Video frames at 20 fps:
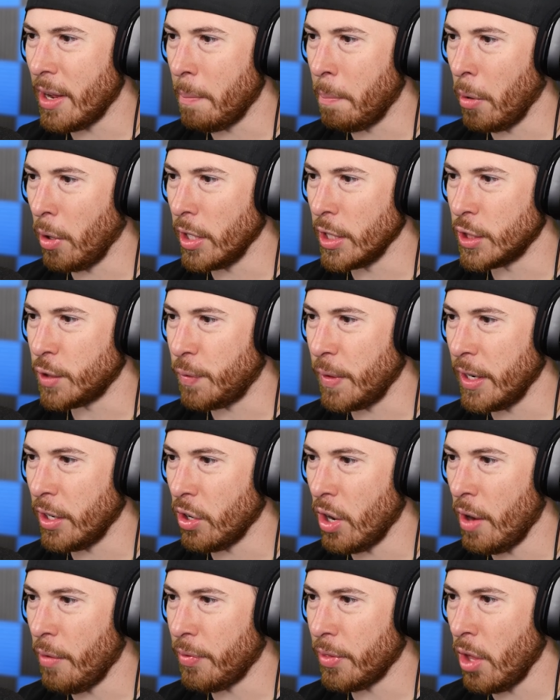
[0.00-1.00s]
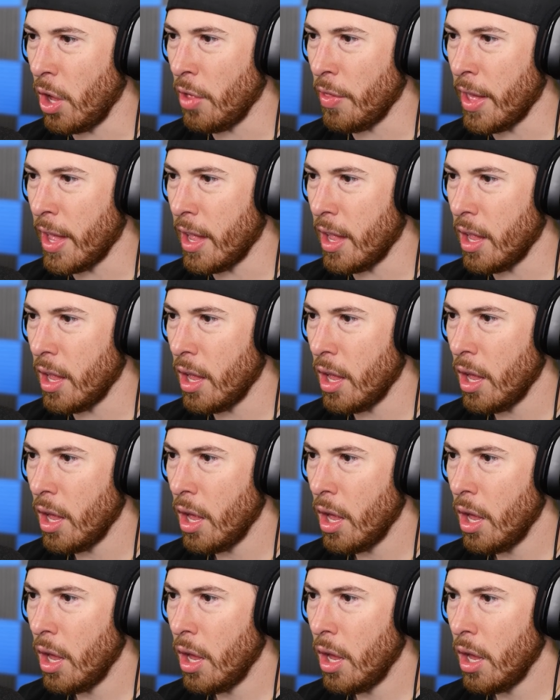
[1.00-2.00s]
He could burn his finger off with all that.
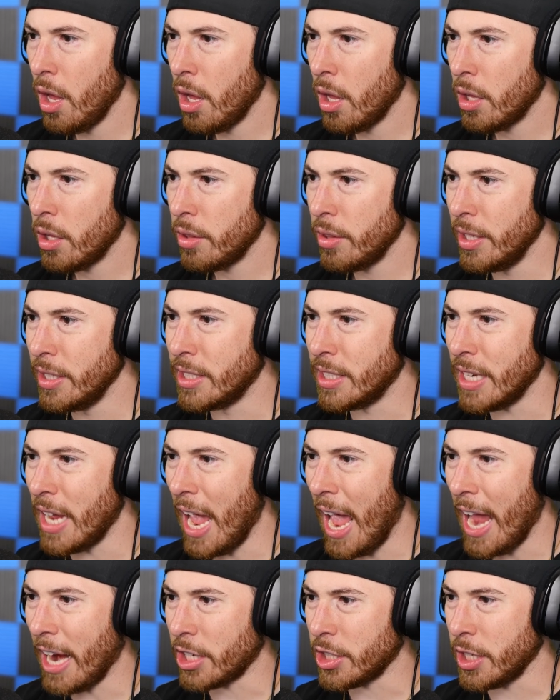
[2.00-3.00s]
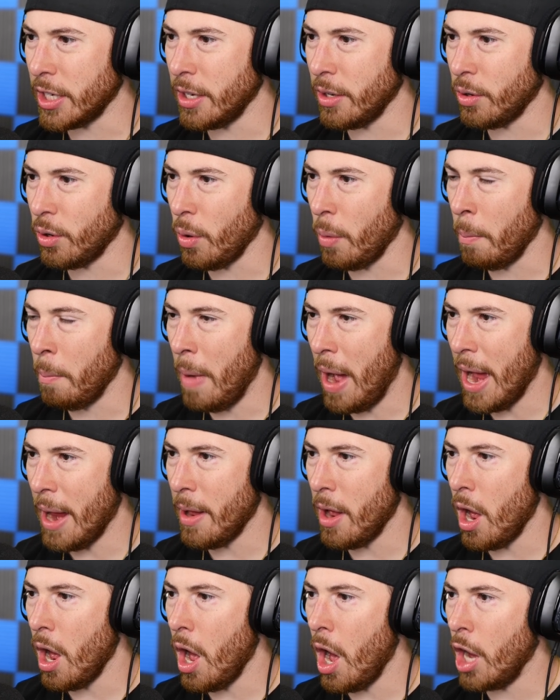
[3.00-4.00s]
This is actually
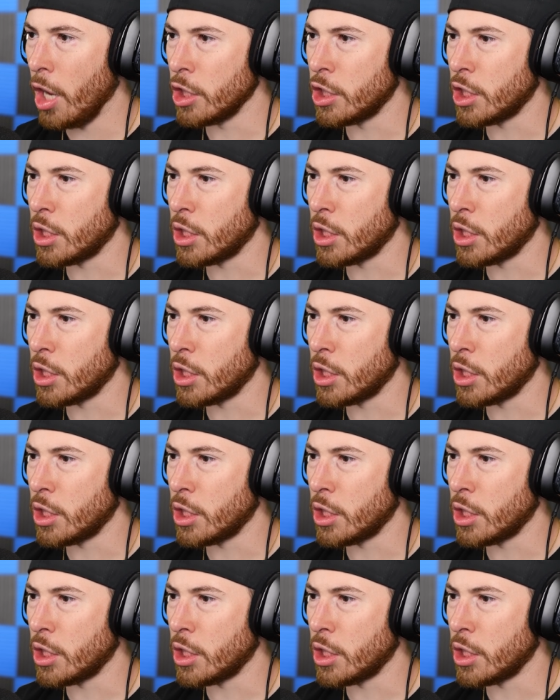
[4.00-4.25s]
a